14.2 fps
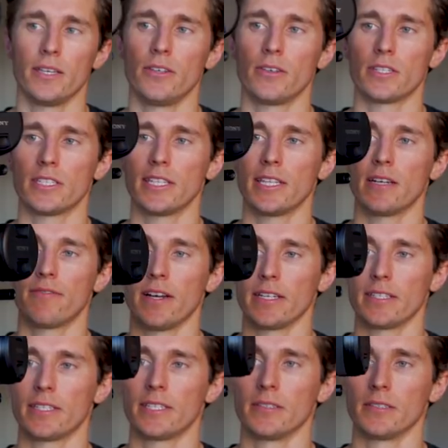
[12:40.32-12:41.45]
You can see that if I
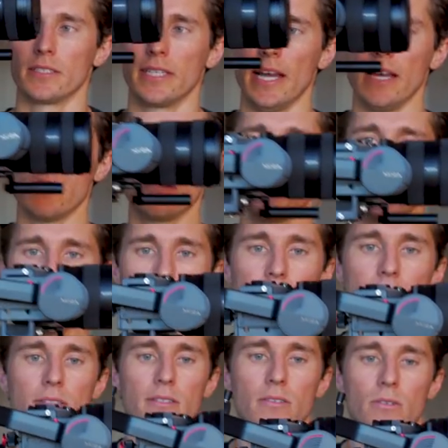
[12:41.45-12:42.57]
tilt
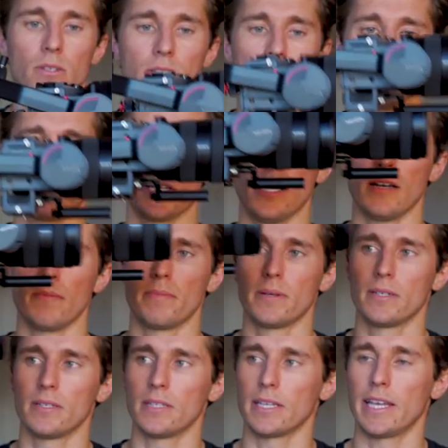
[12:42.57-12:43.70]
down or tilt
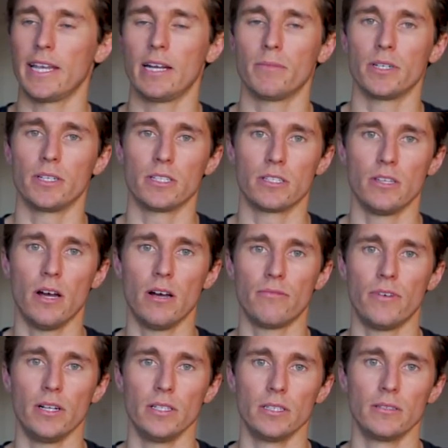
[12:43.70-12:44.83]
up, the camera does not
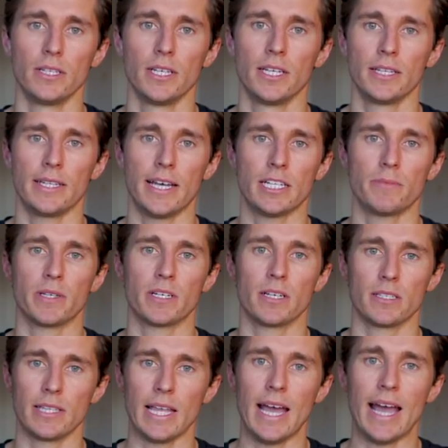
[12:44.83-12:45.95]
follow. That's
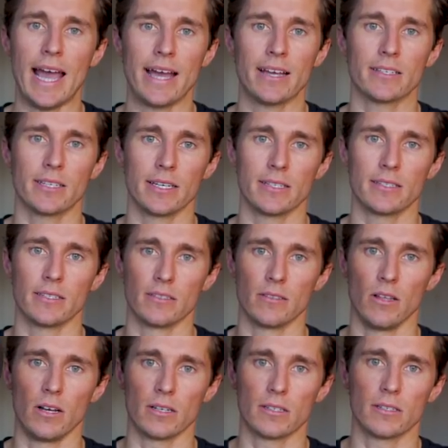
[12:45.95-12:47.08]
because that access is
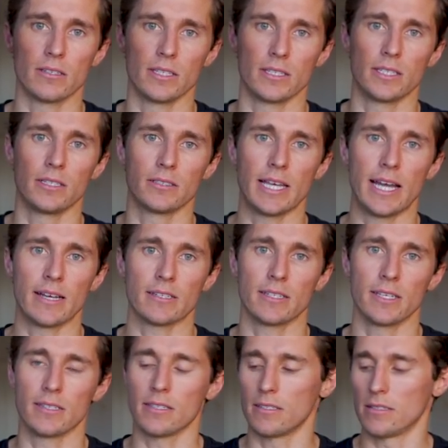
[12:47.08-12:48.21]
locked. The tilt
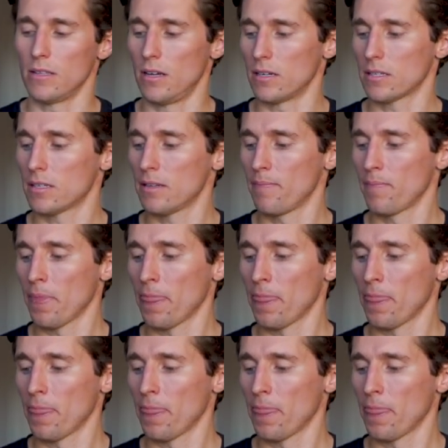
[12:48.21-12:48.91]
access is locked.